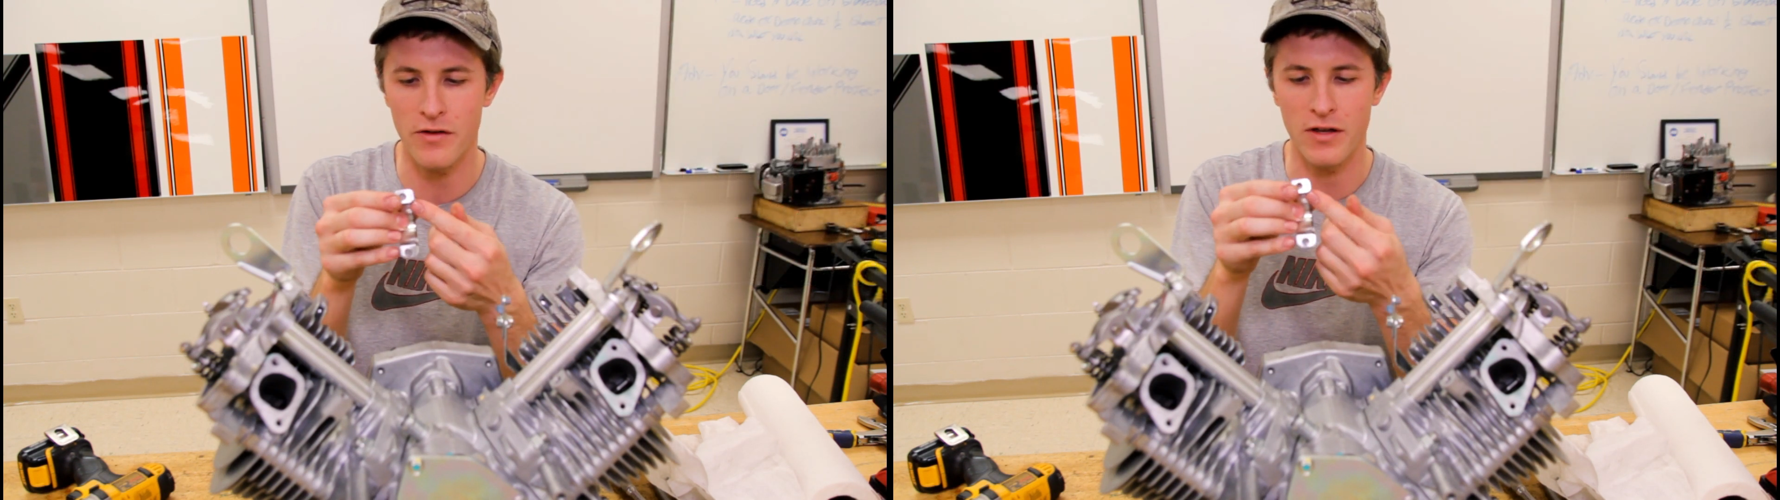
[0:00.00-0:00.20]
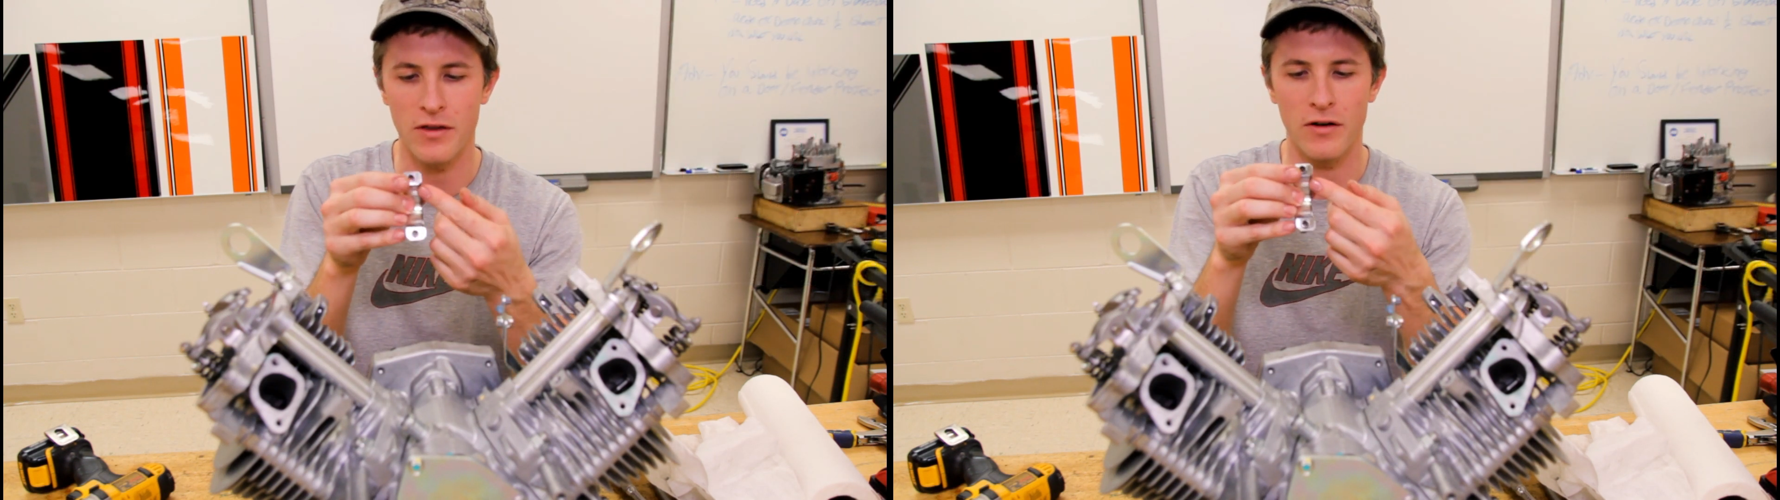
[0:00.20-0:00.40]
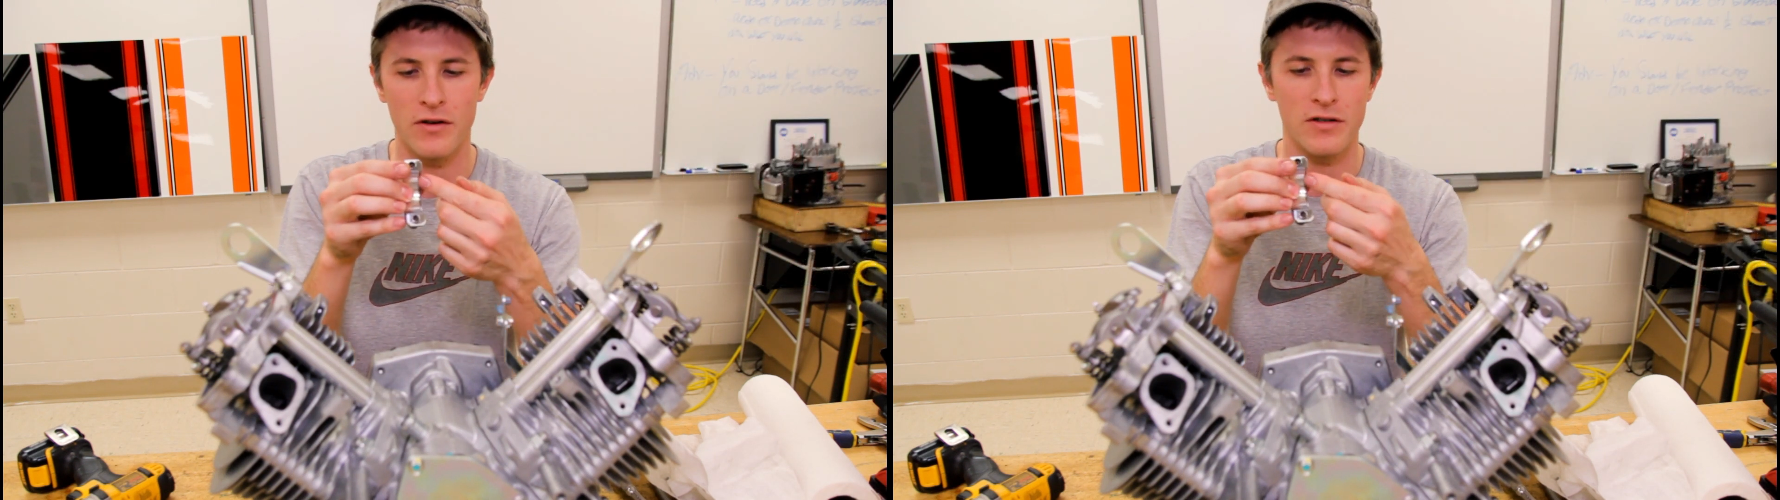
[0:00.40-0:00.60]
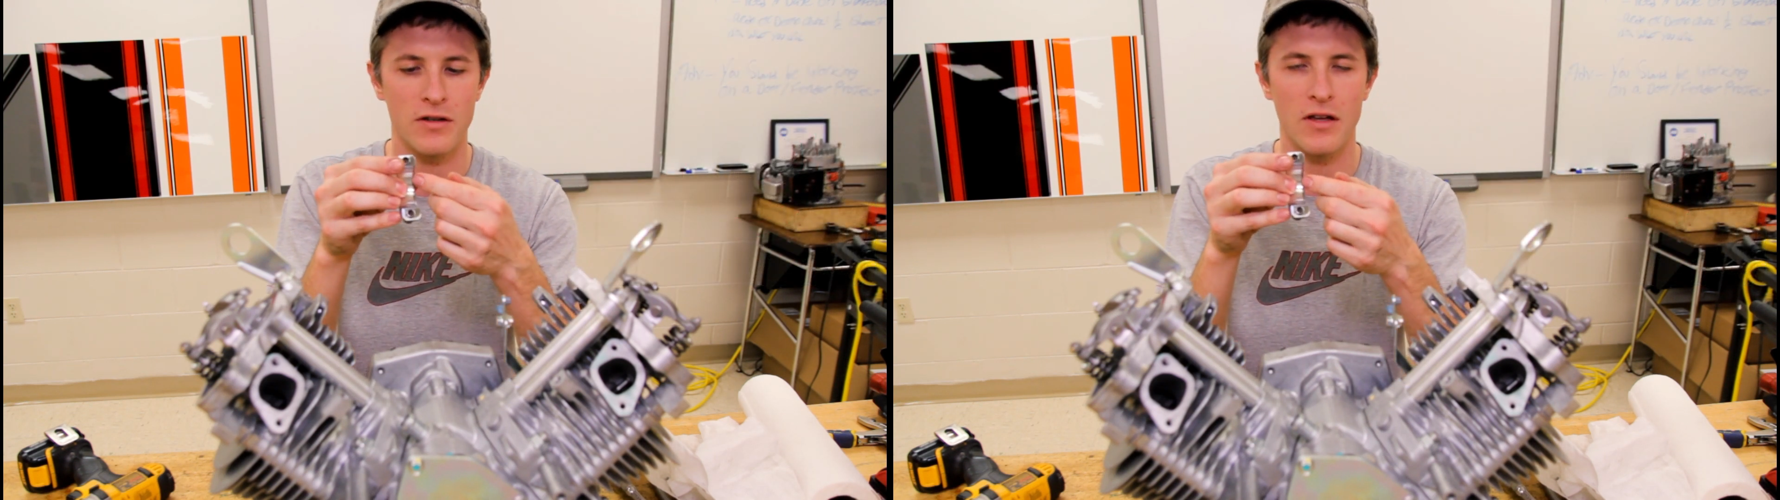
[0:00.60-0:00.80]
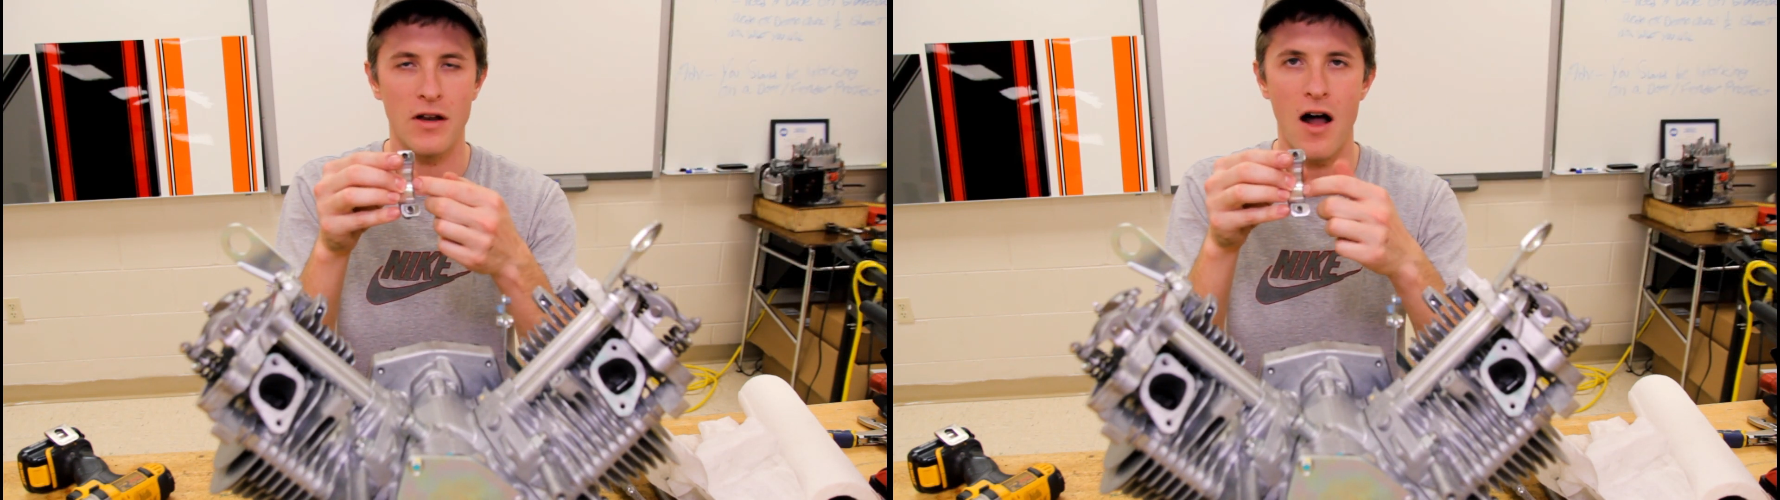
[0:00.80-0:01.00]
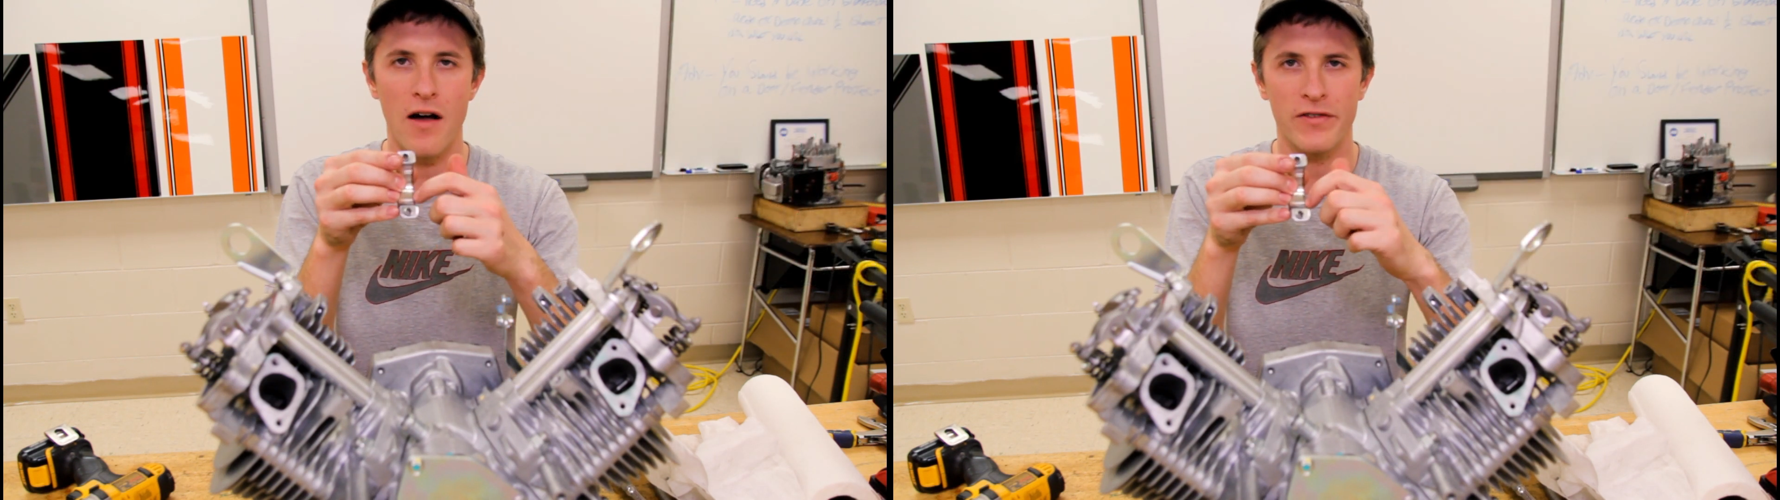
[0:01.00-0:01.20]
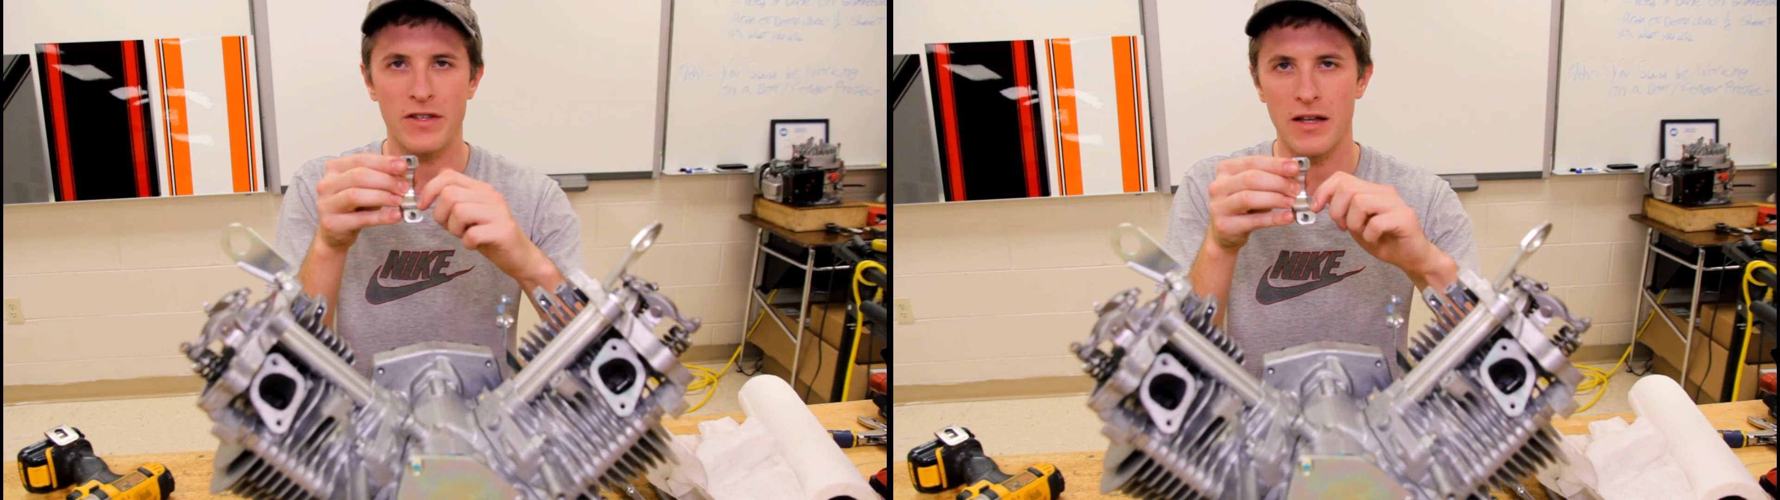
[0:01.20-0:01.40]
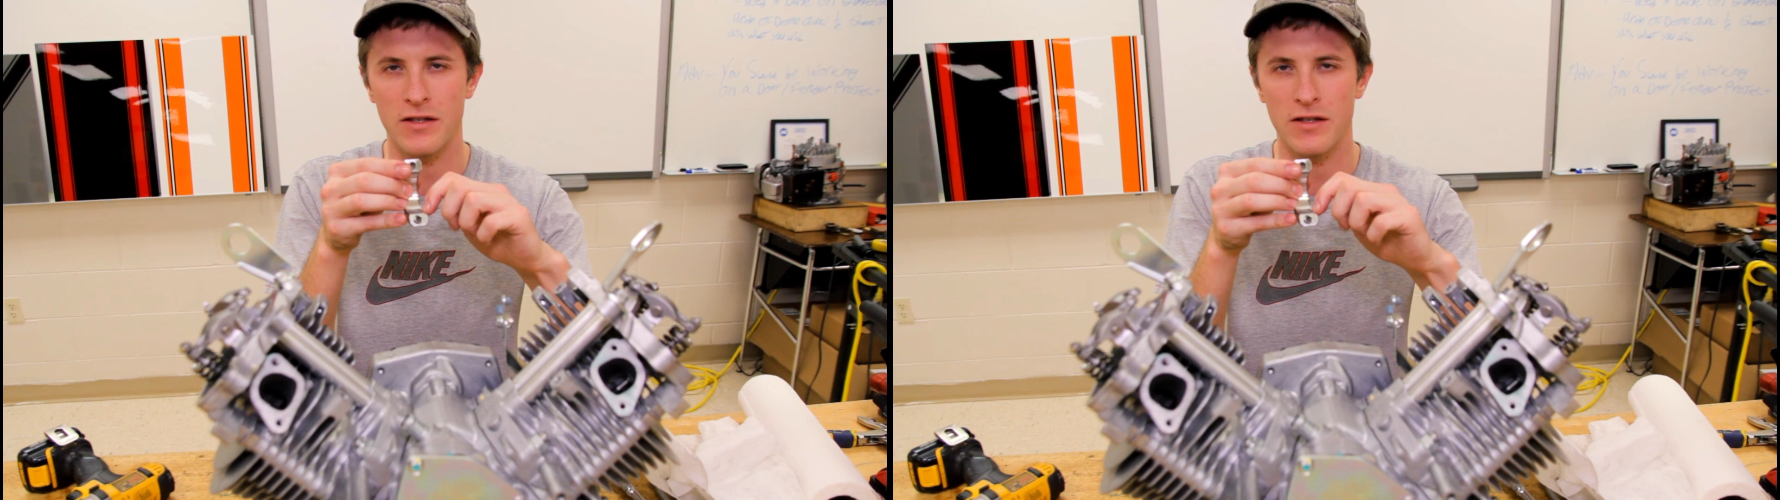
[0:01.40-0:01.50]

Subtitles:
that there's an offset,